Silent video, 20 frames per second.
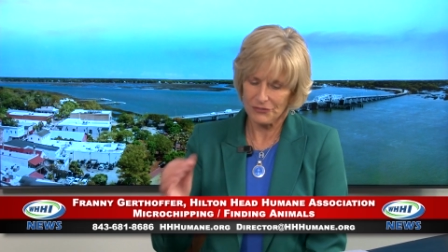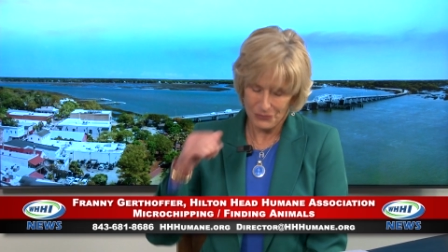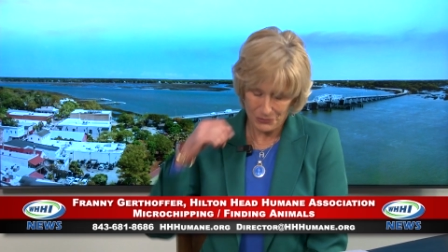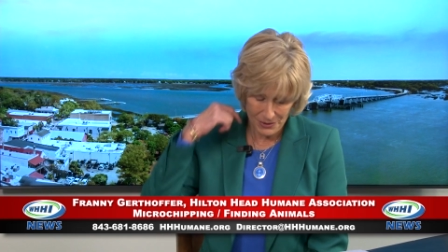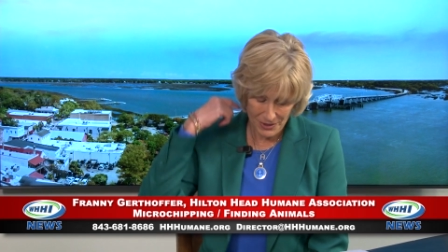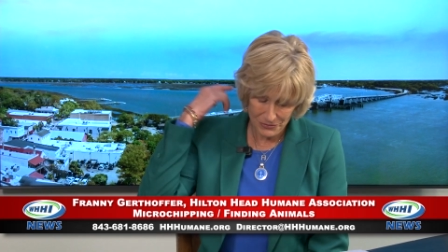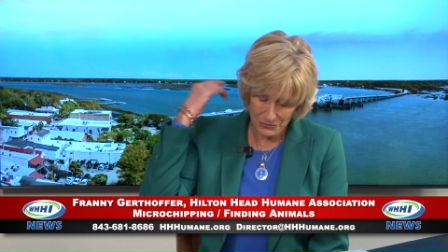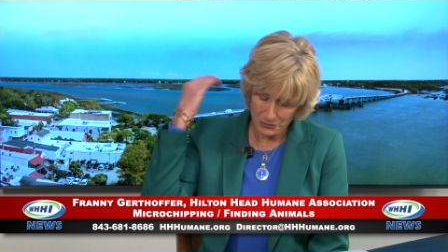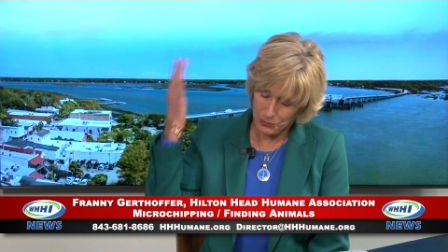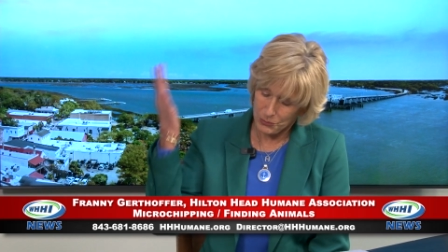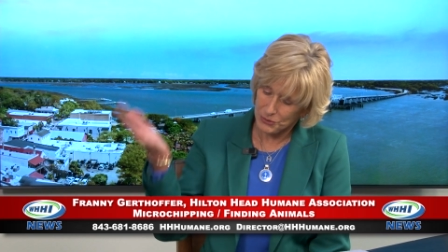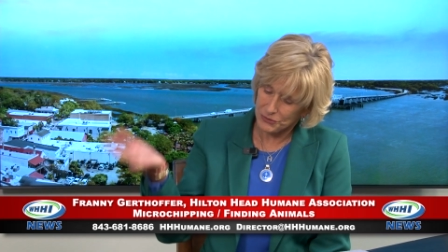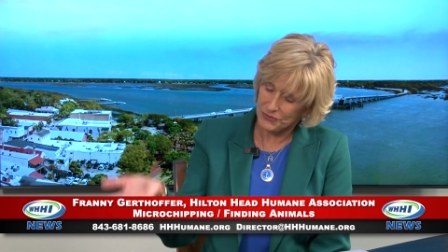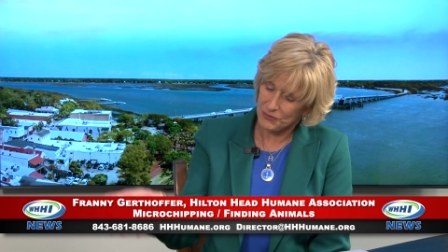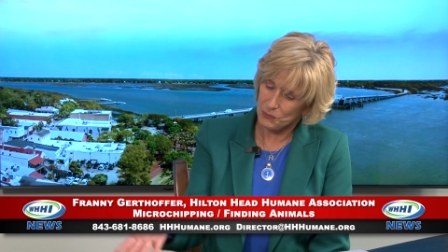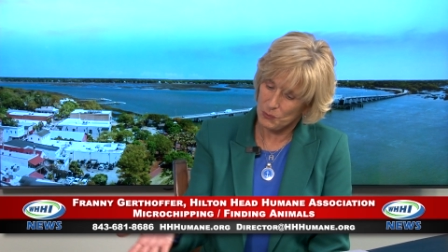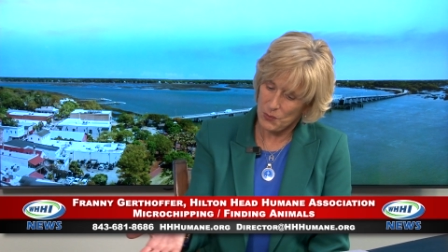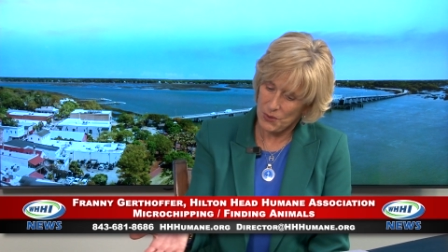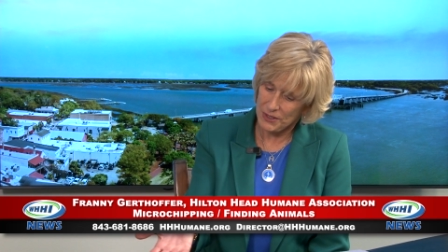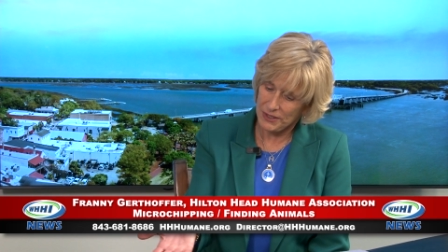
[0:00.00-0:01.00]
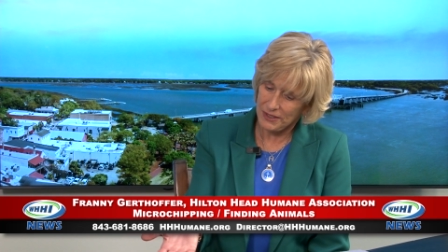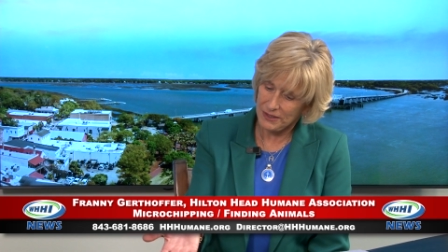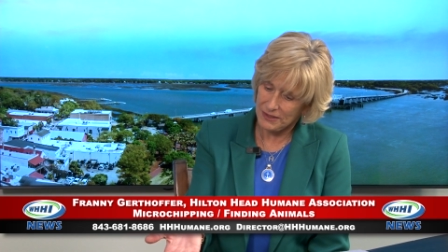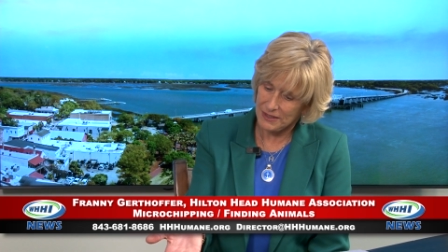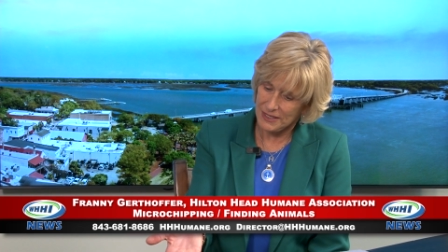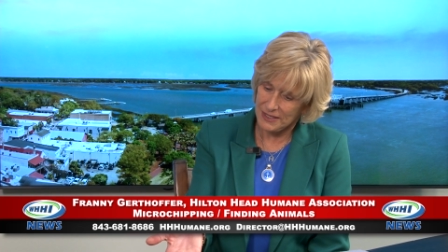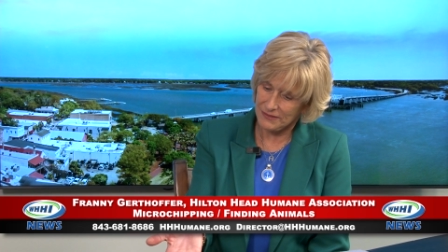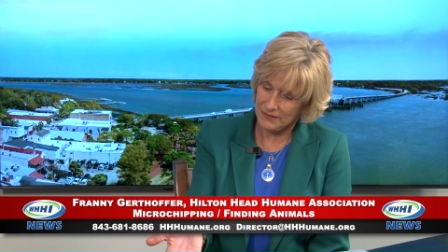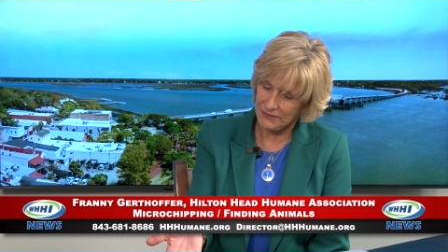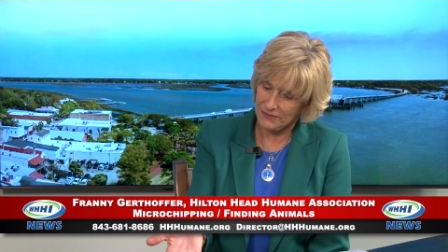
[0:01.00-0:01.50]
So in other words, in one
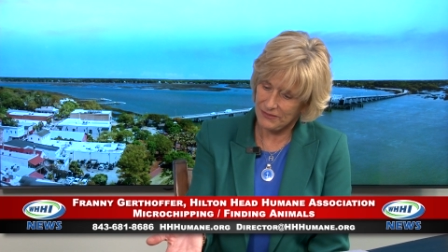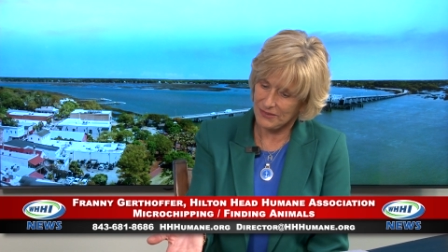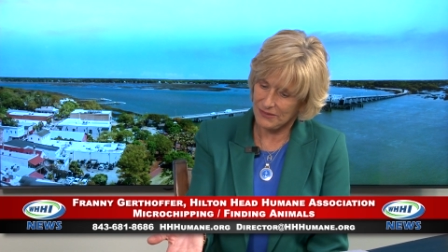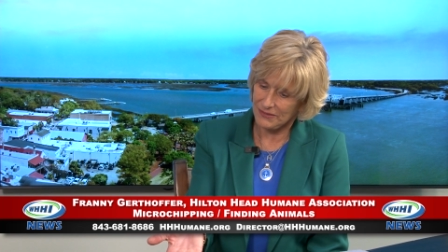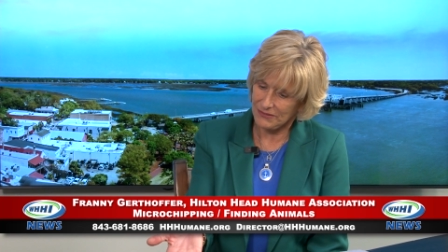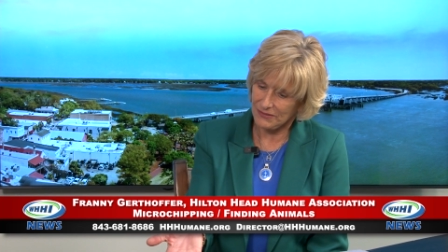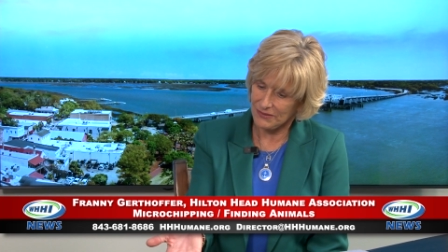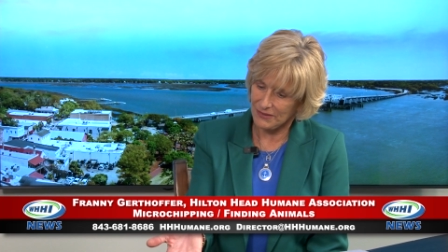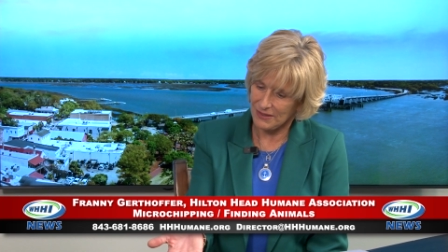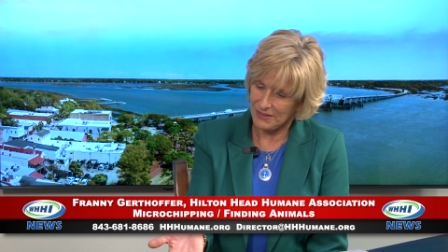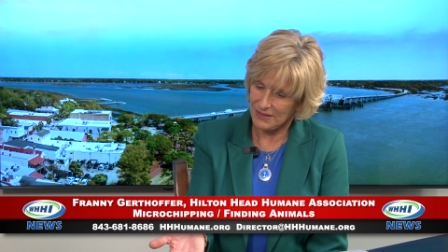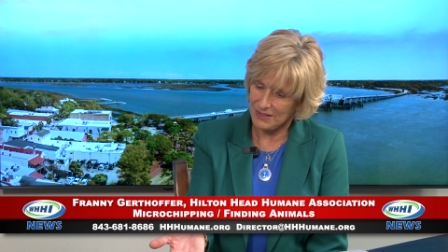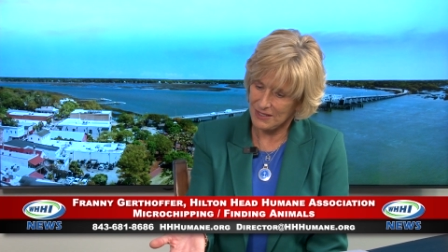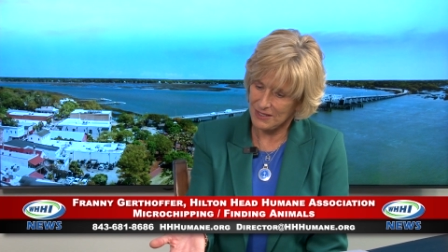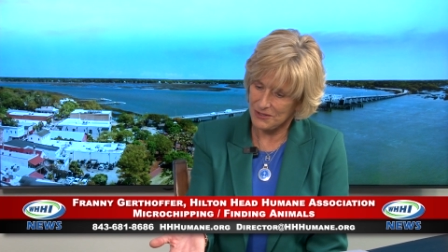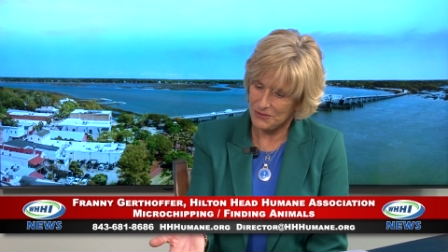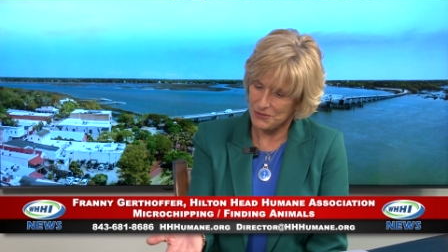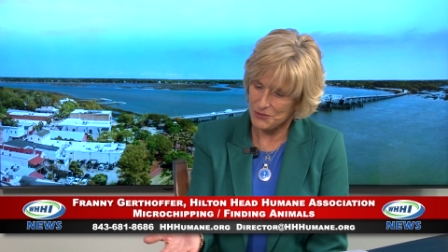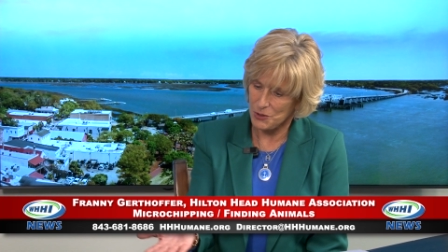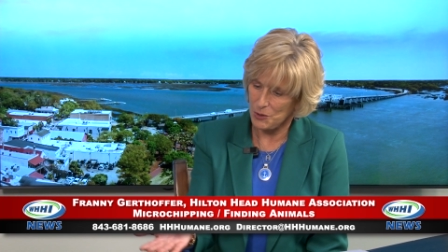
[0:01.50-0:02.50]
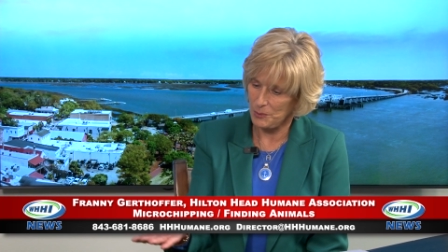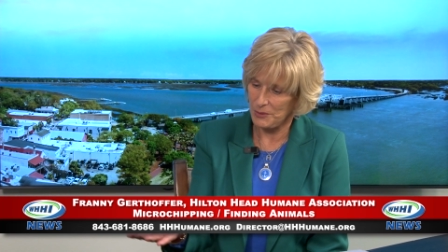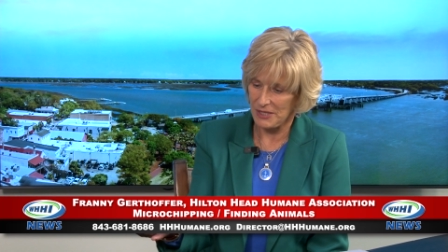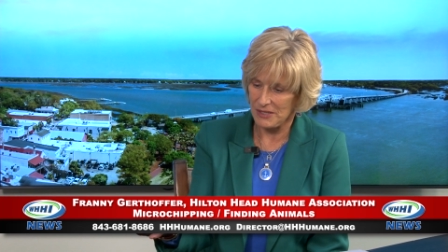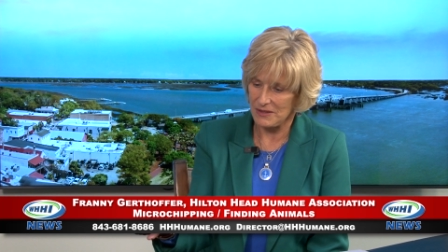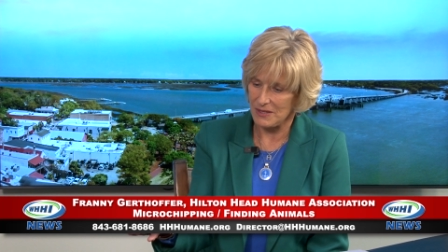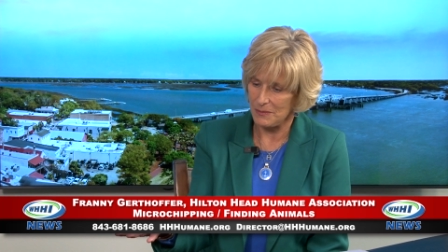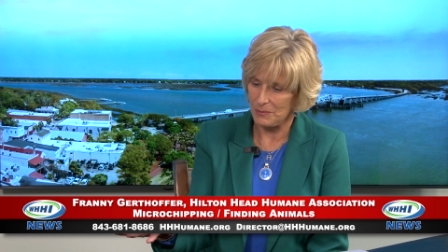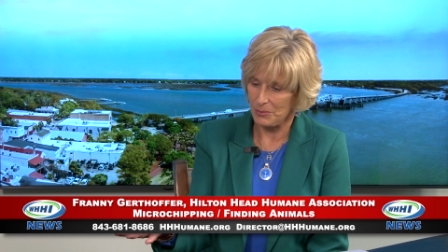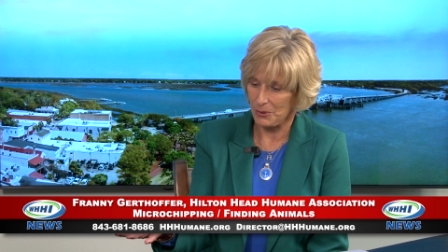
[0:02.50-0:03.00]
instance, I think you told me
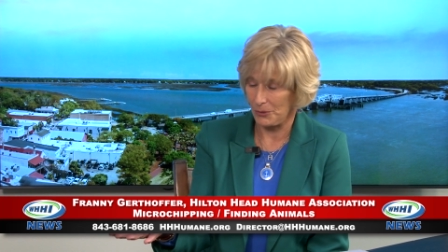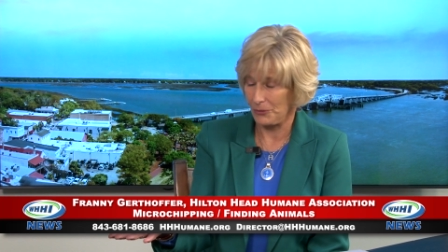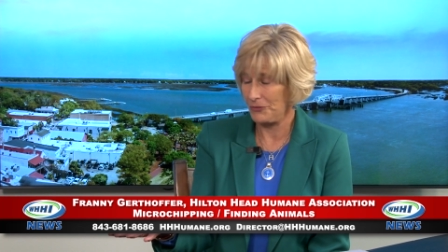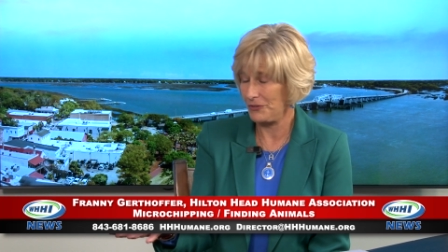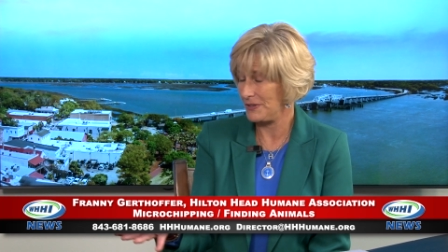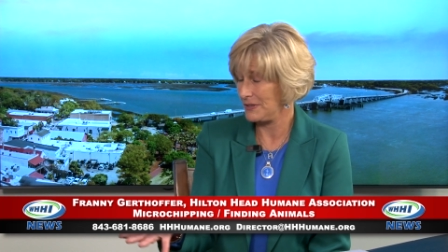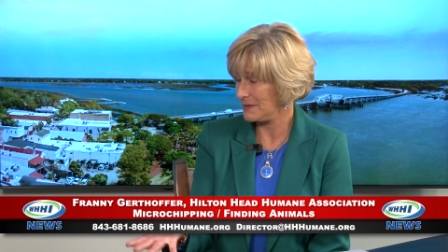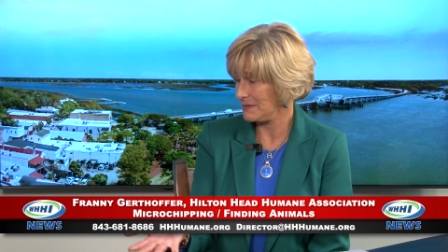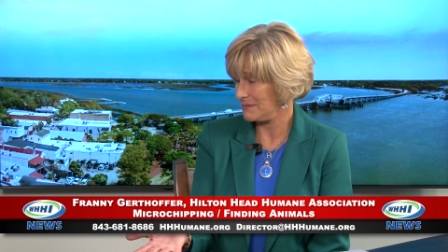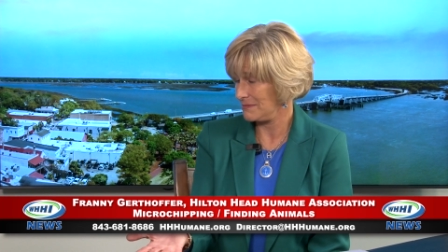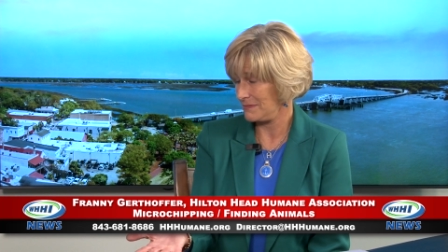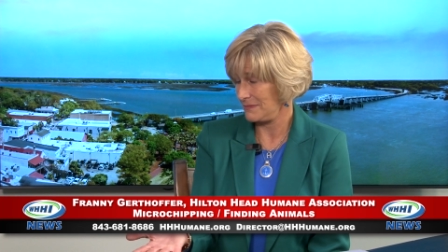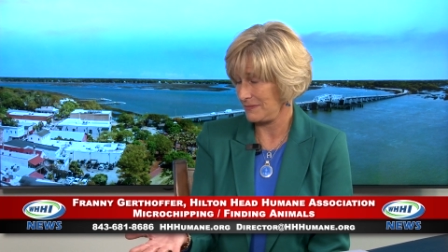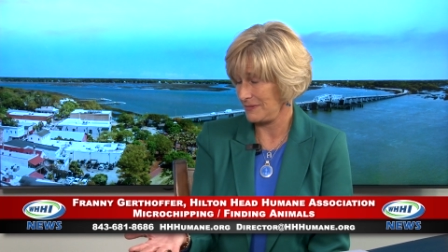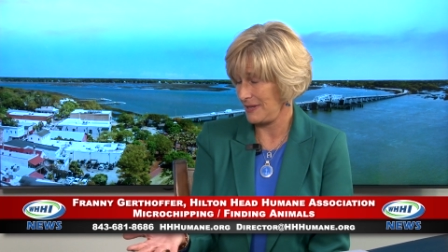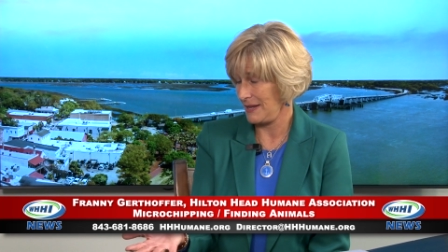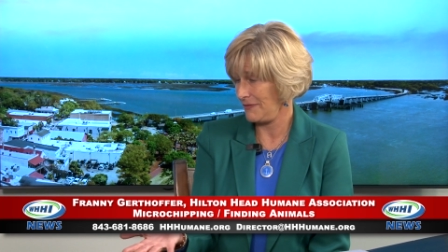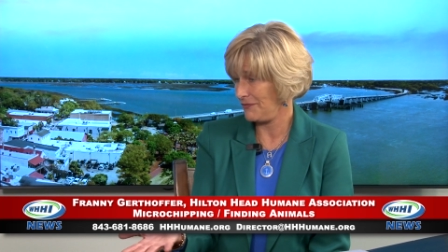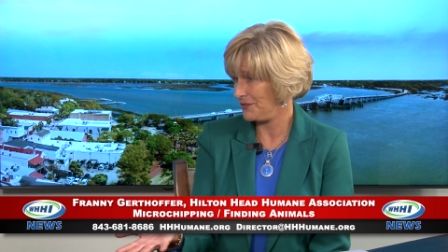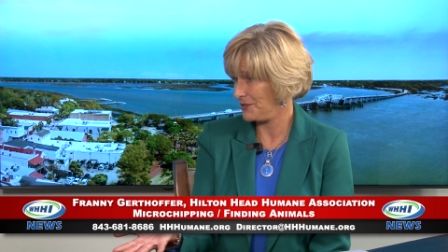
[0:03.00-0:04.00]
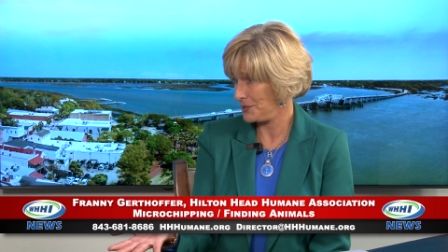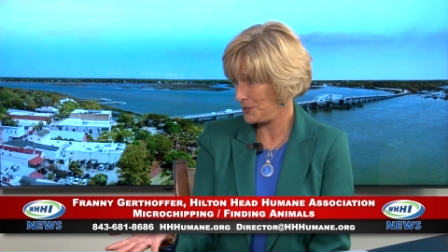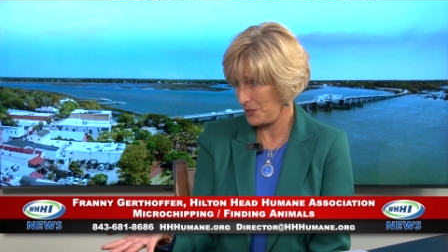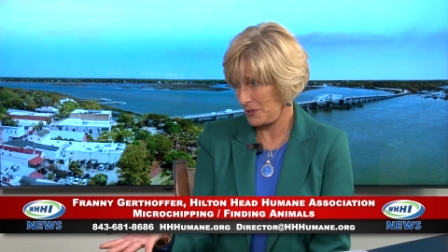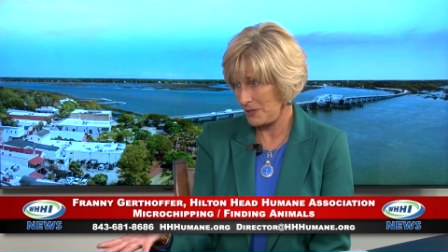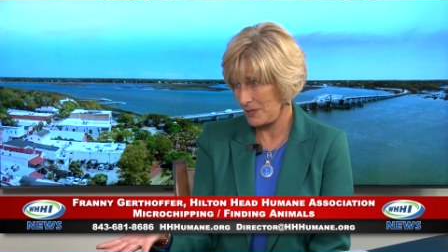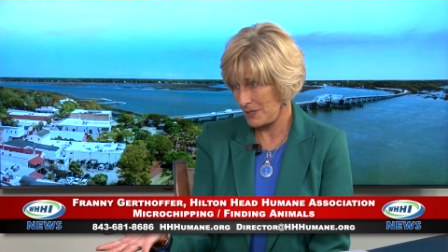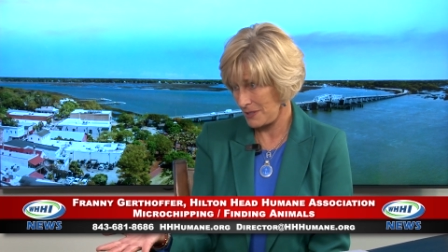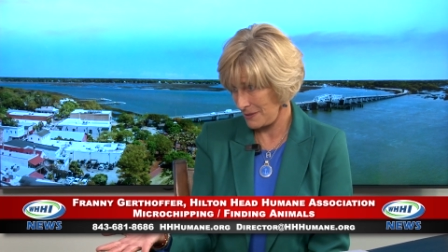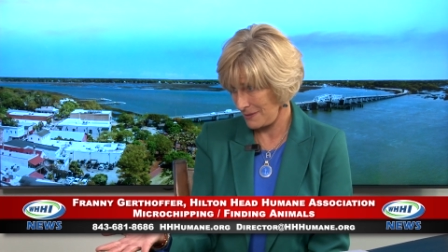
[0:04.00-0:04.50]
the person left the
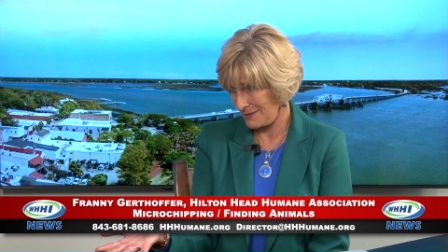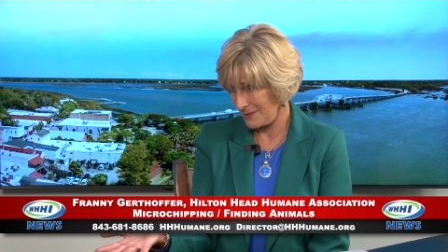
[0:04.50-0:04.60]
dog.